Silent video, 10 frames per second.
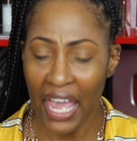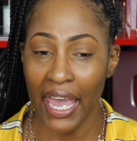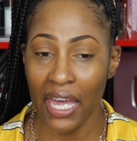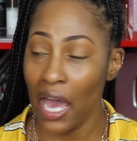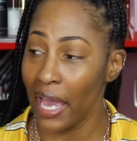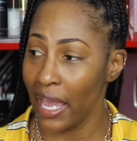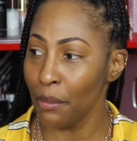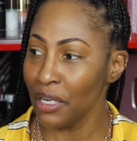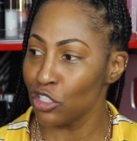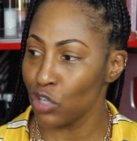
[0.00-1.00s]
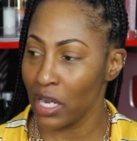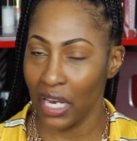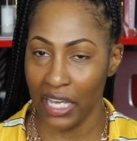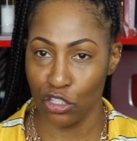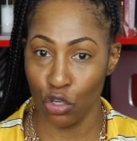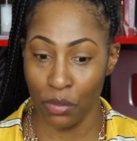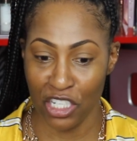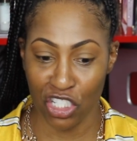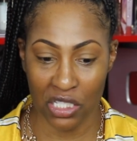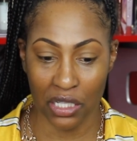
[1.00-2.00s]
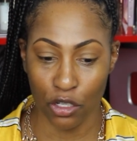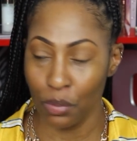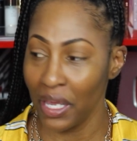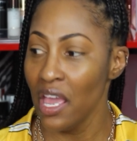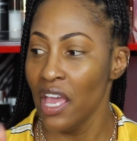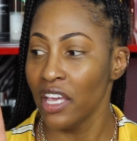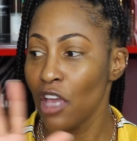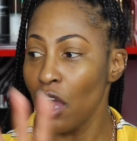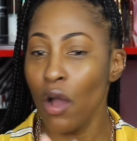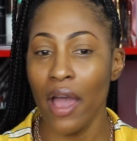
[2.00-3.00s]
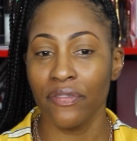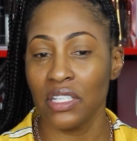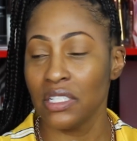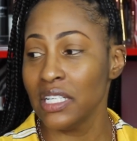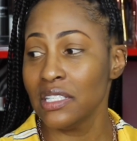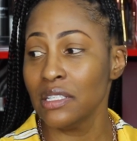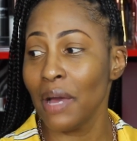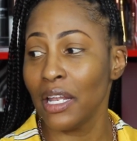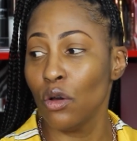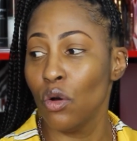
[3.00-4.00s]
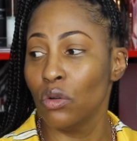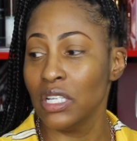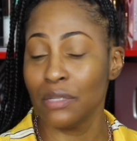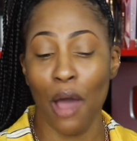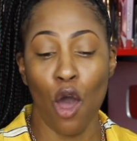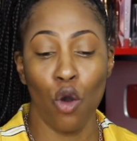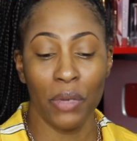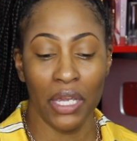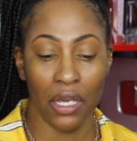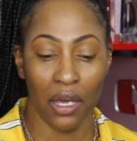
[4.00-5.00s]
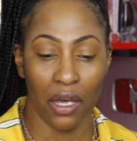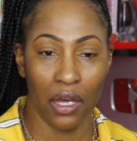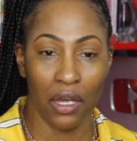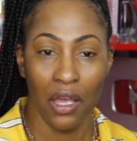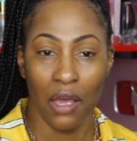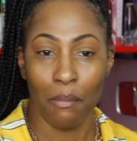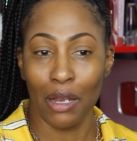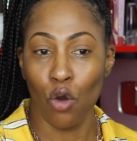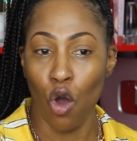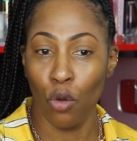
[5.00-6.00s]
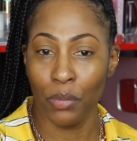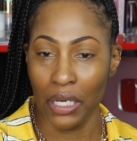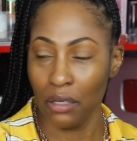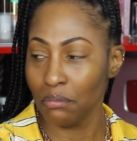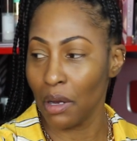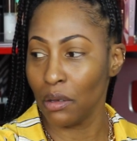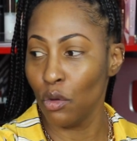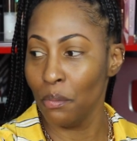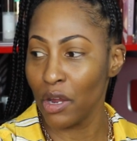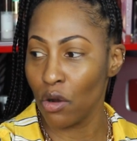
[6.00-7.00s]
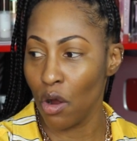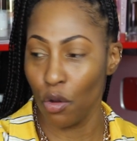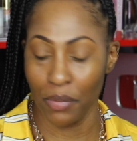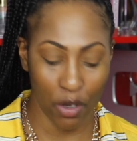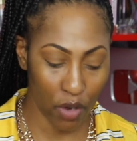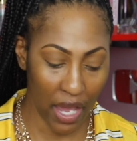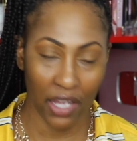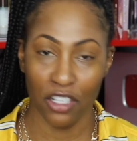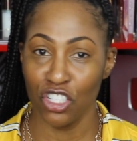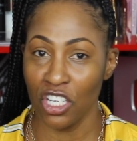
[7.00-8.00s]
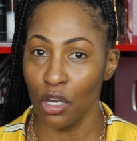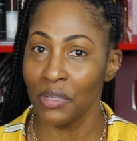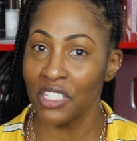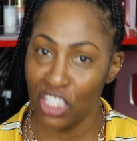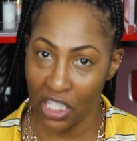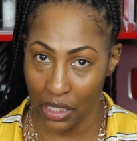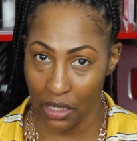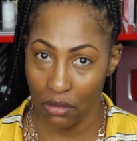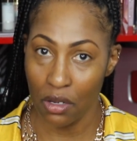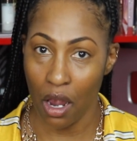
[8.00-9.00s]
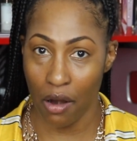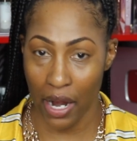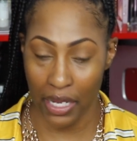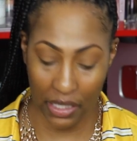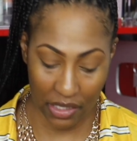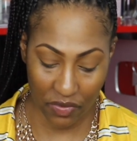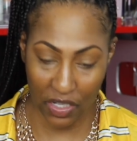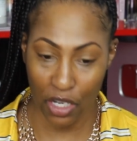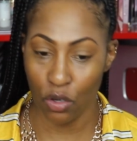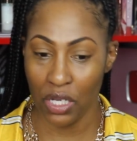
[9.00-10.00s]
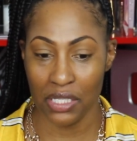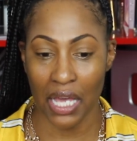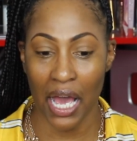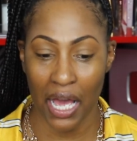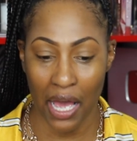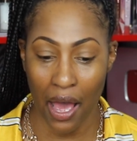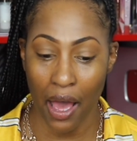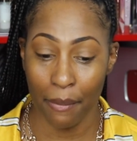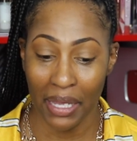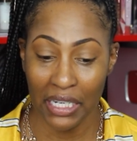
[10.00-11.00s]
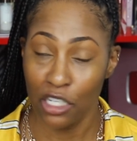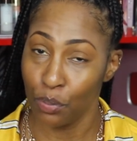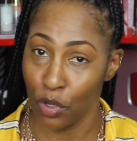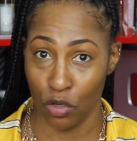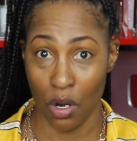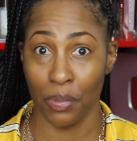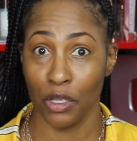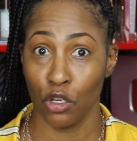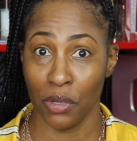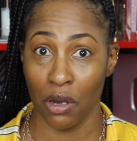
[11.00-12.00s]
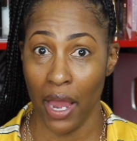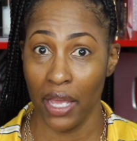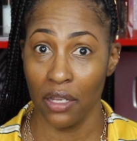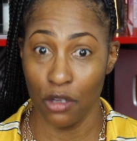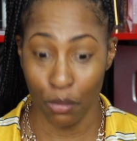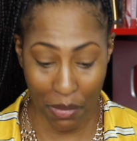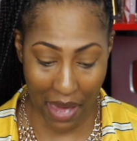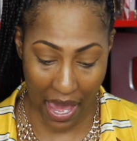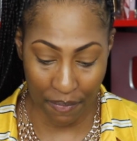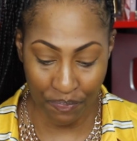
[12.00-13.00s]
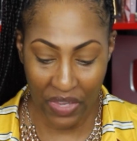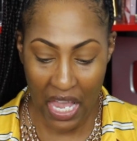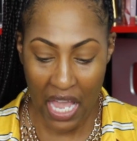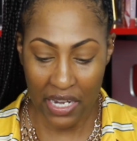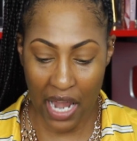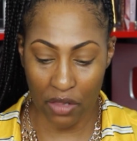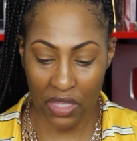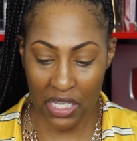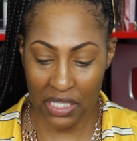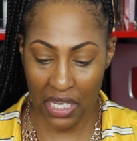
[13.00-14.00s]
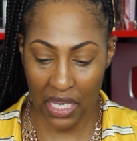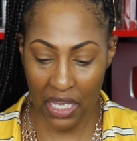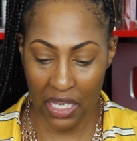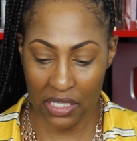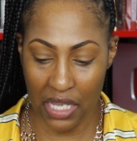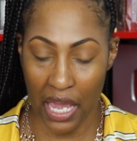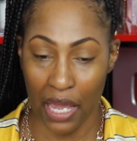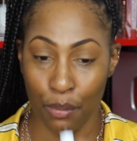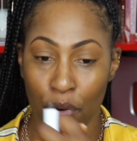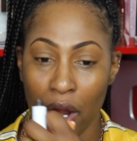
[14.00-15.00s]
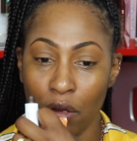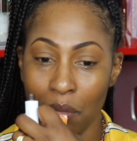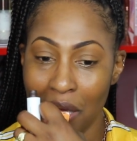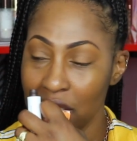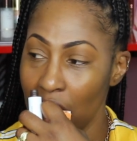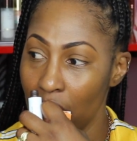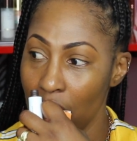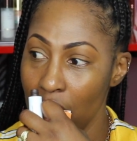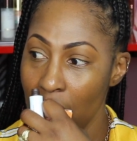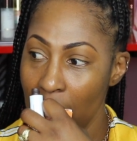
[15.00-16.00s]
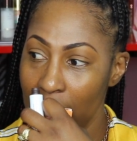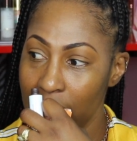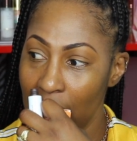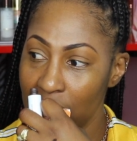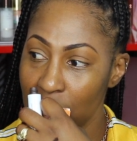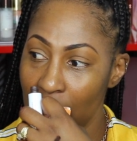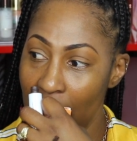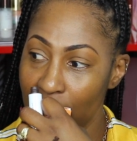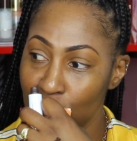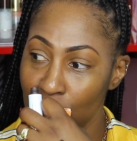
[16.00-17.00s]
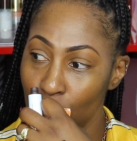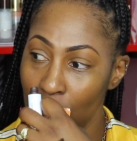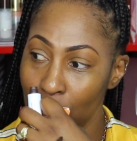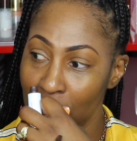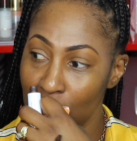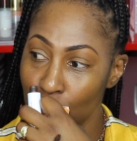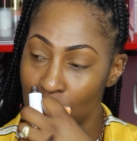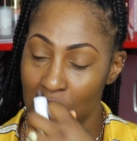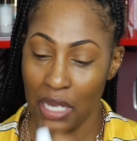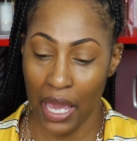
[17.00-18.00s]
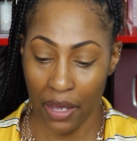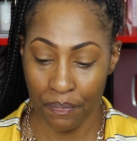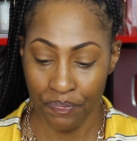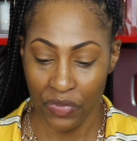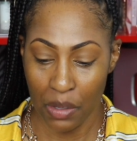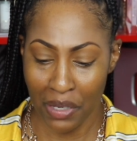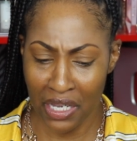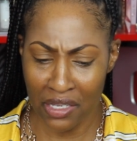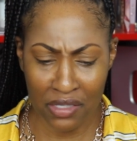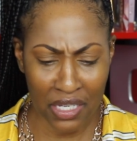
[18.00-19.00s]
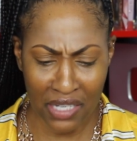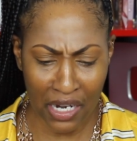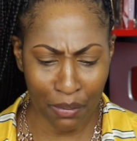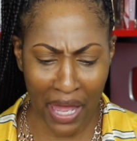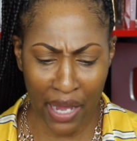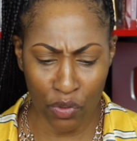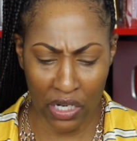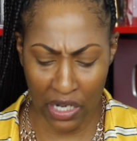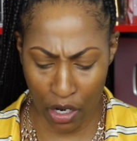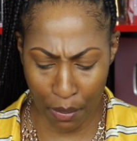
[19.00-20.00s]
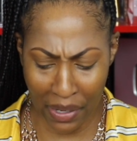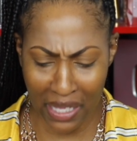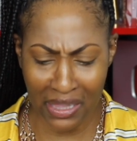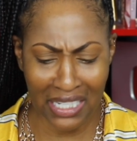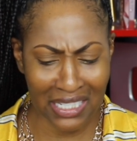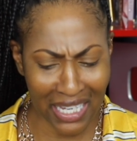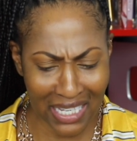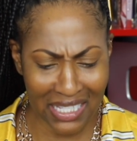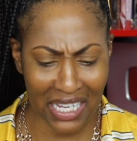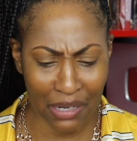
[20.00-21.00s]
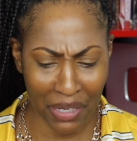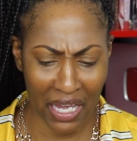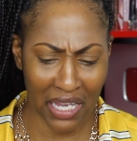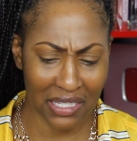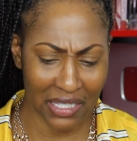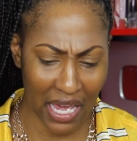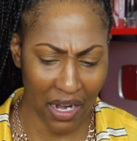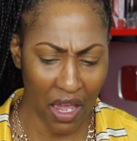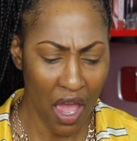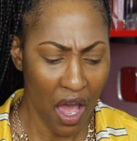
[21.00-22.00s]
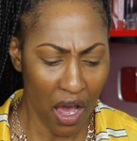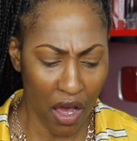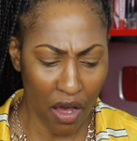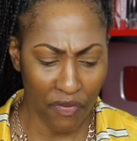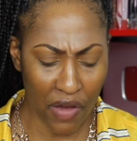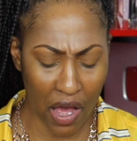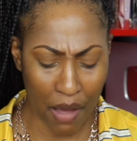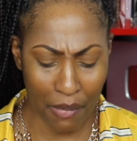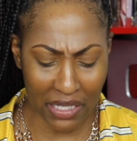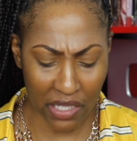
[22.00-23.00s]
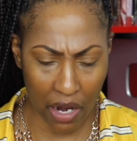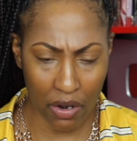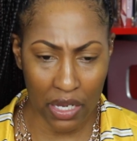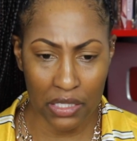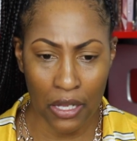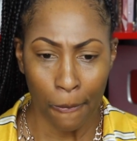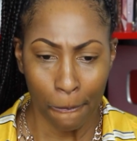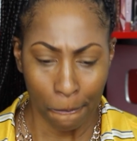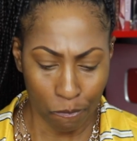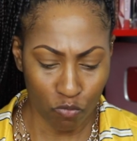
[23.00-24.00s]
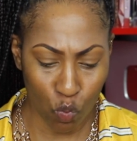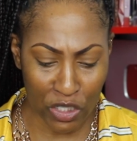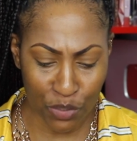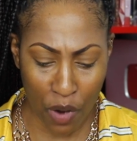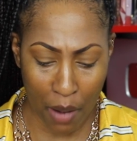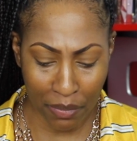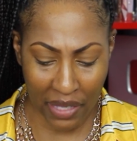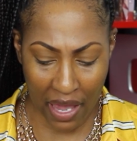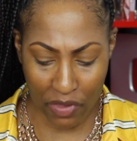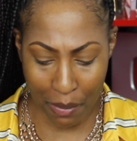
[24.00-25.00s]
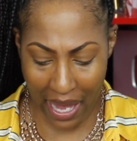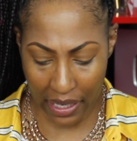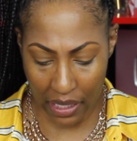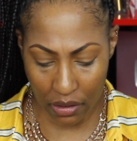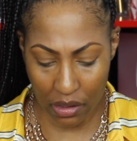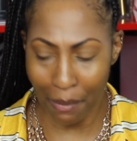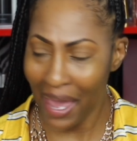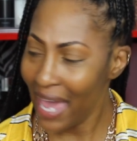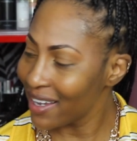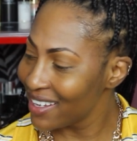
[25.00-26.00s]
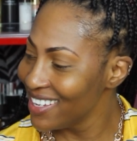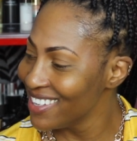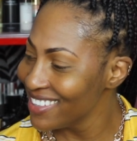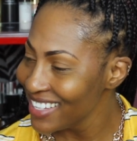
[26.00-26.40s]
And I am gonna try to like zoom in just a little bit. Y'all gonna have to. This is my little. This is my homie. Uh, my little homie. My little mirror homie. Okay, she gonna be chilling. All right, in this video because I, I I may need to pull her up a little bit. All right, don't be mad. Now this is a brown mascara, and that is actually what I'm gonna use today because it's not a black one in here, but they did send me a set of uh, mascaras which probably have the back the back